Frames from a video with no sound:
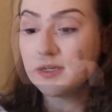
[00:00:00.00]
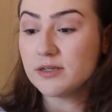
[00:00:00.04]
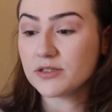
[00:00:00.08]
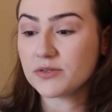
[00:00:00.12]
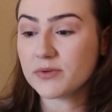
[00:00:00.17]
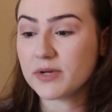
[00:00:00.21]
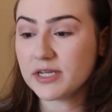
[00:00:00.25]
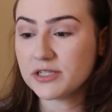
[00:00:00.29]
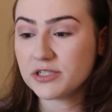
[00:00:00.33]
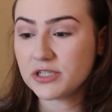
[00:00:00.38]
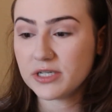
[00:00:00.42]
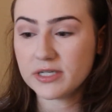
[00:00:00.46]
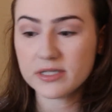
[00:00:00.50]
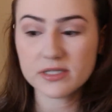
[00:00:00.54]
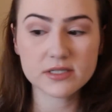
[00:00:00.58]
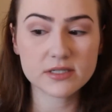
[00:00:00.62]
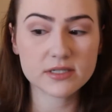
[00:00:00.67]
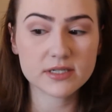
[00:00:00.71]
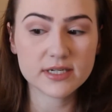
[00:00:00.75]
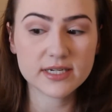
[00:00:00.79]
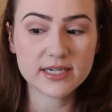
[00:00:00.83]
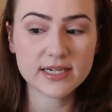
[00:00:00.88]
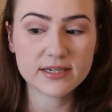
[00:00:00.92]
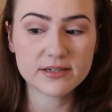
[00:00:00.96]
So as you can
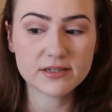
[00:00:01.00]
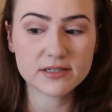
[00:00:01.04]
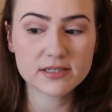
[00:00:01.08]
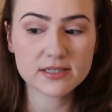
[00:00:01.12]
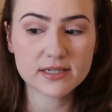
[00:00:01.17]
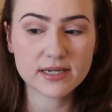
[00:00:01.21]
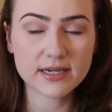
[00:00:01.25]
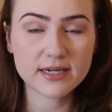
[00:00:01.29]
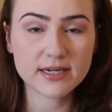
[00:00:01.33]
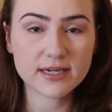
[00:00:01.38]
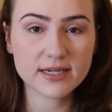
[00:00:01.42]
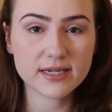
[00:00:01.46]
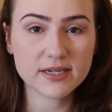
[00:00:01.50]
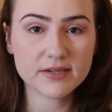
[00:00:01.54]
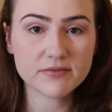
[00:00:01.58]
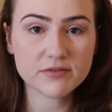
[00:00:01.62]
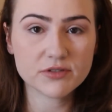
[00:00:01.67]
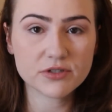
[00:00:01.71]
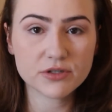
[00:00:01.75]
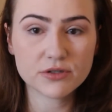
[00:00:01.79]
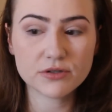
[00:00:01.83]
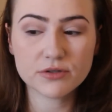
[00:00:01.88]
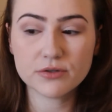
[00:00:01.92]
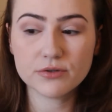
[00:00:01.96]
see, it just kind of
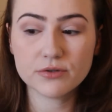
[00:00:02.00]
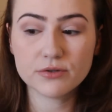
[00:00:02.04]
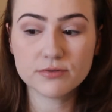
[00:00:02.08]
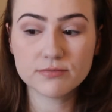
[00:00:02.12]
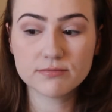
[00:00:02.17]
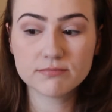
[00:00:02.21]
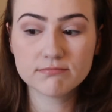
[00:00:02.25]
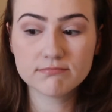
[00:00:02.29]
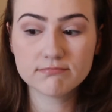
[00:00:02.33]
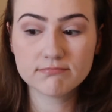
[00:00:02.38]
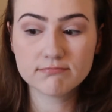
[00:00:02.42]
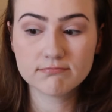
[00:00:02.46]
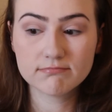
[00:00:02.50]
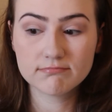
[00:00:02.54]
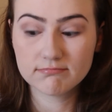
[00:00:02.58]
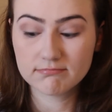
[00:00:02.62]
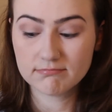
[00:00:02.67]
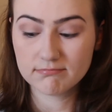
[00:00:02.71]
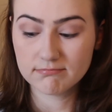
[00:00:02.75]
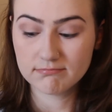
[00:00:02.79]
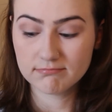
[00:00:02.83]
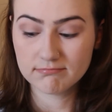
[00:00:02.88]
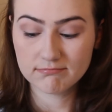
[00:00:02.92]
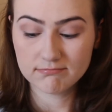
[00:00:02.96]
gives you
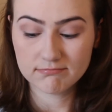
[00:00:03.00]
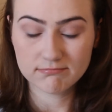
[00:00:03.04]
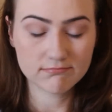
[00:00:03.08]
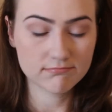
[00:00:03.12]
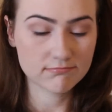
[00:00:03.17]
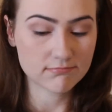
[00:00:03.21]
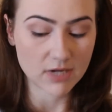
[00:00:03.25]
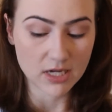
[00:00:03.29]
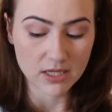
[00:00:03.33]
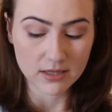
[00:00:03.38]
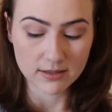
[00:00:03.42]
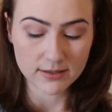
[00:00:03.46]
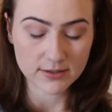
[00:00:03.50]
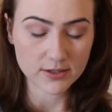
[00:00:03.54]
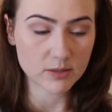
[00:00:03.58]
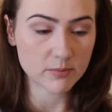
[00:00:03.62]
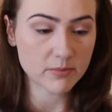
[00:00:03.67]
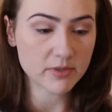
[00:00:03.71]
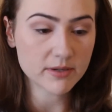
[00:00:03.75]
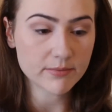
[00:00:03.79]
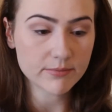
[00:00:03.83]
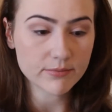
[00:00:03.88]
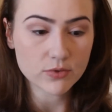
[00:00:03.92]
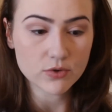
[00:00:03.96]
a little
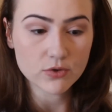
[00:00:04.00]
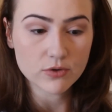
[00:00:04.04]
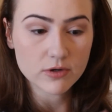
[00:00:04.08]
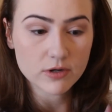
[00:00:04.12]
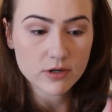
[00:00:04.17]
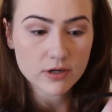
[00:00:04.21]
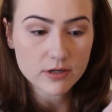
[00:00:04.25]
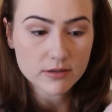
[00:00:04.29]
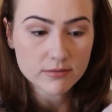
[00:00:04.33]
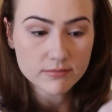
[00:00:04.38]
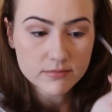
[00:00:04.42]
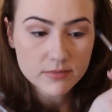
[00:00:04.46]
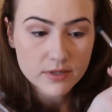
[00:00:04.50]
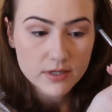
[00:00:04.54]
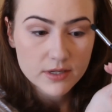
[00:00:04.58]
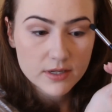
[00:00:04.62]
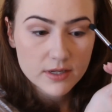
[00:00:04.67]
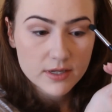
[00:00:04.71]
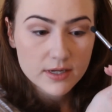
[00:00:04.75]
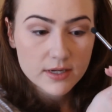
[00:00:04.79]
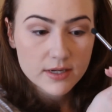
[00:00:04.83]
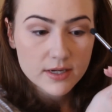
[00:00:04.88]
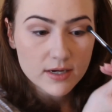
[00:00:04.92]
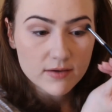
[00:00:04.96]
bit more
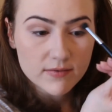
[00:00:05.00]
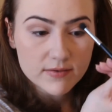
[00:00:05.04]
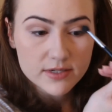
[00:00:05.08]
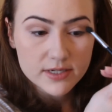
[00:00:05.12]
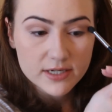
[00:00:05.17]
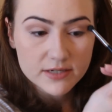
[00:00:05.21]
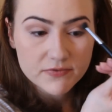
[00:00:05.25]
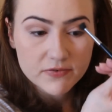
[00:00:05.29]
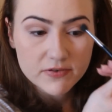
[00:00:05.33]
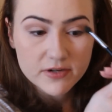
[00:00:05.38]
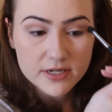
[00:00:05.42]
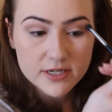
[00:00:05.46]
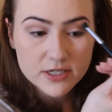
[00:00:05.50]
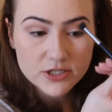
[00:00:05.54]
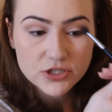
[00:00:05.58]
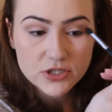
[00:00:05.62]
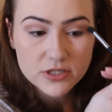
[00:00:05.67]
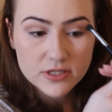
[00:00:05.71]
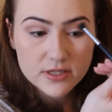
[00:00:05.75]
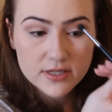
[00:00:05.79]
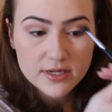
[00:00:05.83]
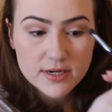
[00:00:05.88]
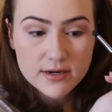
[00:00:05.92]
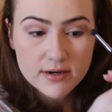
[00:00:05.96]
of a
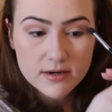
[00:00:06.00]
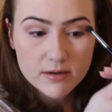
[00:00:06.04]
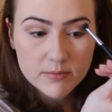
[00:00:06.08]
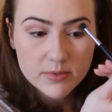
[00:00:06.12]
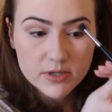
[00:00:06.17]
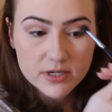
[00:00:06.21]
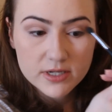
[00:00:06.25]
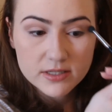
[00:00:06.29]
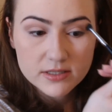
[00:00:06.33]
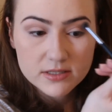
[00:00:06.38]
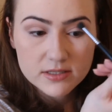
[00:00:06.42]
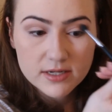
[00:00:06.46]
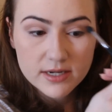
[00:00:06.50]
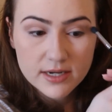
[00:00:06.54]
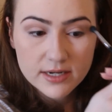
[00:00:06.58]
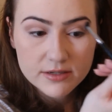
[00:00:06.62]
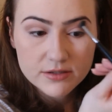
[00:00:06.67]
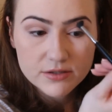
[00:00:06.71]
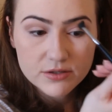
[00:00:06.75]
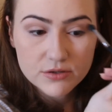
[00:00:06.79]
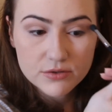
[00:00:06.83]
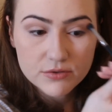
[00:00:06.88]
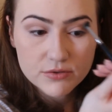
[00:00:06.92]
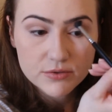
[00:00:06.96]
definition there, but it's
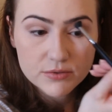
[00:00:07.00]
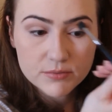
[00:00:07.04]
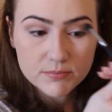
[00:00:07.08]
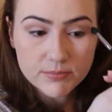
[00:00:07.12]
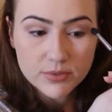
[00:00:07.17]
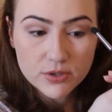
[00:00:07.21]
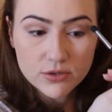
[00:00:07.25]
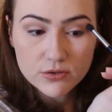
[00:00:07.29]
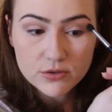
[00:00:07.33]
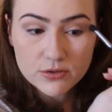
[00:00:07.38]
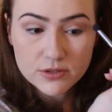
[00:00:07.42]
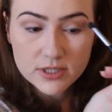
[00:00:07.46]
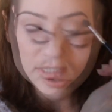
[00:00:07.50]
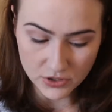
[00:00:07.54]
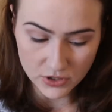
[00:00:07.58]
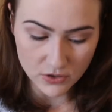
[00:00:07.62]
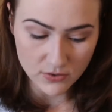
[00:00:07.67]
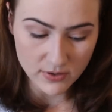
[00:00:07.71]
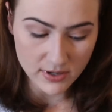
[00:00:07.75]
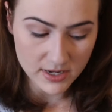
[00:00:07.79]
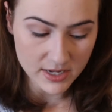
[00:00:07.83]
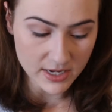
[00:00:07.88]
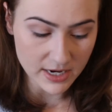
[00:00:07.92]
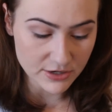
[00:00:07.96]
not too bold.
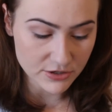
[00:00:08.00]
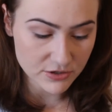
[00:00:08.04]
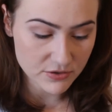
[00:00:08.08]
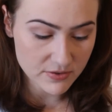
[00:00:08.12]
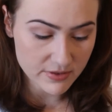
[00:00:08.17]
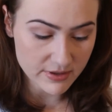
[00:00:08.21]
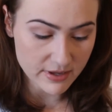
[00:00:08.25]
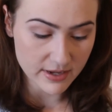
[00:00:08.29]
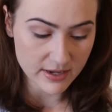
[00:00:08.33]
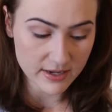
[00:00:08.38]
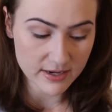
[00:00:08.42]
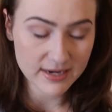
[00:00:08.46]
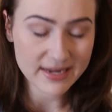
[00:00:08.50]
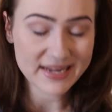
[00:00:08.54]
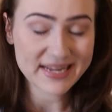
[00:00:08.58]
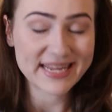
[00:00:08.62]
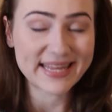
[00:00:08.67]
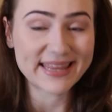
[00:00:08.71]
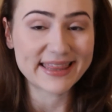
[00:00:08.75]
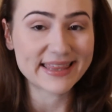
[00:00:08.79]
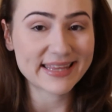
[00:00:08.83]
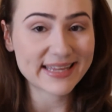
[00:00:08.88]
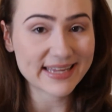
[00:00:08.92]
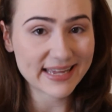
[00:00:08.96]
So I do that,
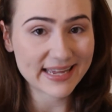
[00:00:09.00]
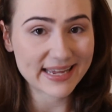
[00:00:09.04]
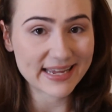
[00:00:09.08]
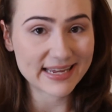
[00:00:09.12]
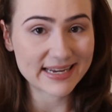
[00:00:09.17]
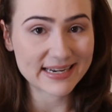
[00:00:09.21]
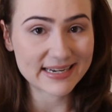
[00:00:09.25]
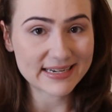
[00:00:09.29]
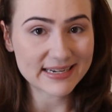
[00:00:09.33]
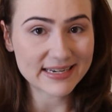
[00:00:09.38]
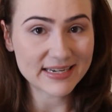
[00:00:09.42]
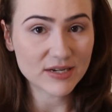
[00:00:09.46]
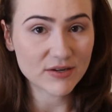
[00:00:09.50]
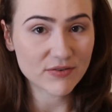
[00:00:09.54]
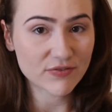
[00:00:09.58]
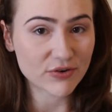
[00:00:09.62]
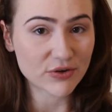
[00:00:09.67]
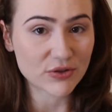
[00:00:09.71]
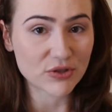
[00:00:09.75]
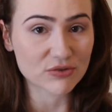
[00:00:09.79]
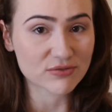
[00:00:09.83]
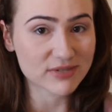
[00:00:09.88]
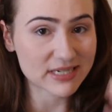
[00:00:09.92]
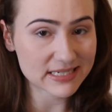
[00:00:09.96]
and then
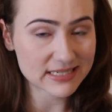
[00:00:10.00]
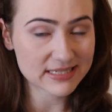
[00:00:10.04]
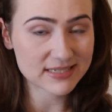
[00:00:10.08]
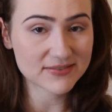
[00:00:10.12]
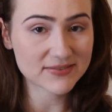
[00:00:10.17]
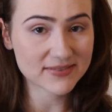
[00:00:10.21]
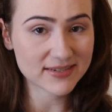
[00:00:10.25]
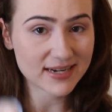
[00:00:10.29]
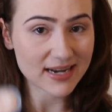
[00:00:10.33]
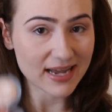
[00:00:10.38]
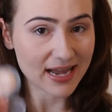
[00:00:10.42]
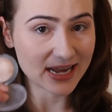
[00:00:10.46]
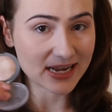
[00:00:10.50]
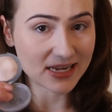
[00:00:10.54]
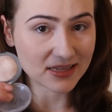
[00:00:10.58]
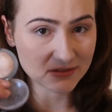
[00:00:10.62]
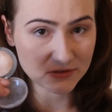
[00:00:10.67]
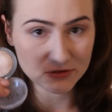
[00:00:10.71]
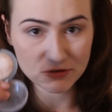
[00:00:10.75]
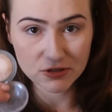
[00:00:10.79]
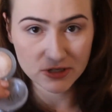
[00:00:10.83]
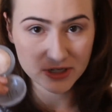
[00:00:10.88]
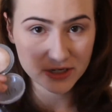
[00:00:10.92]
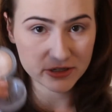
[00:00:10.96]
for the rest of it, I
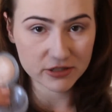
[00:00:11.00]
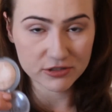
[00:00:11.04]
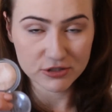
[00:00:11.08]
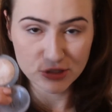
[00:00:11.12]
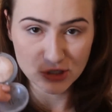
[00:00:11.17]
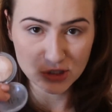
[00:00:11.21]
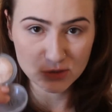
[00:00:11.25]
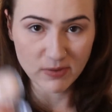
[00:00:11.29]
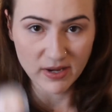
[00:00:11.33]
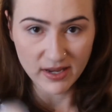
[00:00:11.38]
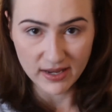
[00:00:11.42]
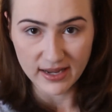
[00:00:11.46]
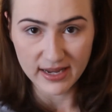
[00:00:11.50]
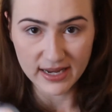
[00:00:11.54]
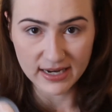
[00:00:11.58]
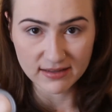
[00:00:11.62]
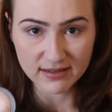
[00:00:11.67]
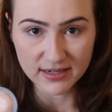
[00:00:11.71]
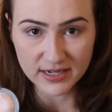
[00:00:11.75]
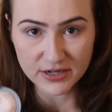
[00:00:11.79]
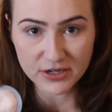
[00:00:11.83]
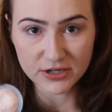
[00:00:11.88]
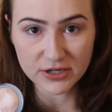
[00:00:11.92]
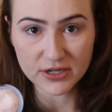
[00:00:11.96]
literally just use my
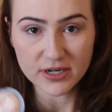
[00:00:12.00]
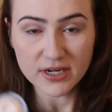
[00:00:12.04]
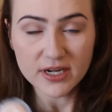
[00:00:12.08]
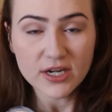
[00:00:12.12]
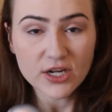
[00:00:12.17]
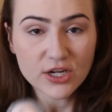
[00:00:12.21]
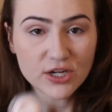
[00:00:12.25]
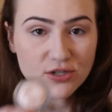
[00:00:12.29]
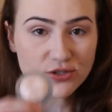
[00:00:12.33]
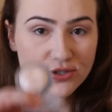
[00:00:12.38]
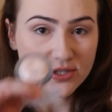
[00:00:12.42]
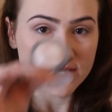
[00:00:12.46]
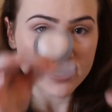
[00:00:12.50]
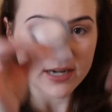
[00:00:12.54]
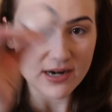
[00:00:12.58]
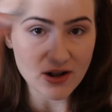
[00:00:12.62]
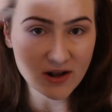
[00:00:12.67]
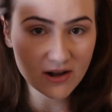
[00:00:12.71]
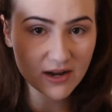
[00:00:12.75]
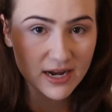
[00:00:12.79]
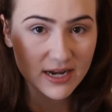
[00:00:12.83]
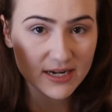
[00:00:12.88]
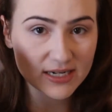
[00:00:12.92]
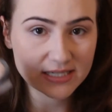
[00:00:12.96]
highlighter so that it
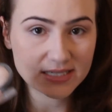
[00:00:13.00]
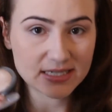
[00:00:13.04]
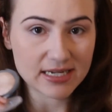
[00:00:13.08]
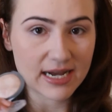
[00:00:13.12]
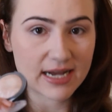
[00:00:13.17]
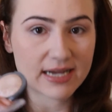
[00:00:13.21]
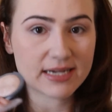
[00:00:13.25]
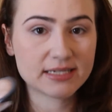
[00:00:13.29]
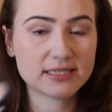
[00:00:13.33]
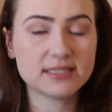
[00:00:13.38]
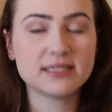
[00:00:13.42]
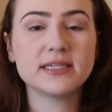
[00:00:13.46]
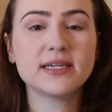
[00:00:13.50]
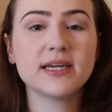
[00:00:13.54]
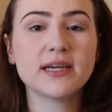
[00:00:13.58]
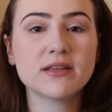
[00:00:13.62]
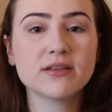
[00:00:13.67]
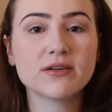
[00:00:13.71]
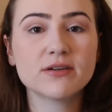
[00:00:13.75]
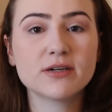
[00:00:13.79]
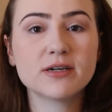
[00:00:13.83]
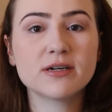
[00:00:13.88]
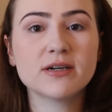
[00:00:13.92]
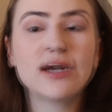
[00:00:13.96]
all kind of ties
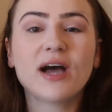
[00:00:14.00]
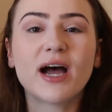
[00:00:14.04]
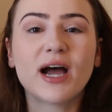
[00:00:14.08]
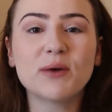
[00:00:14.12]
together.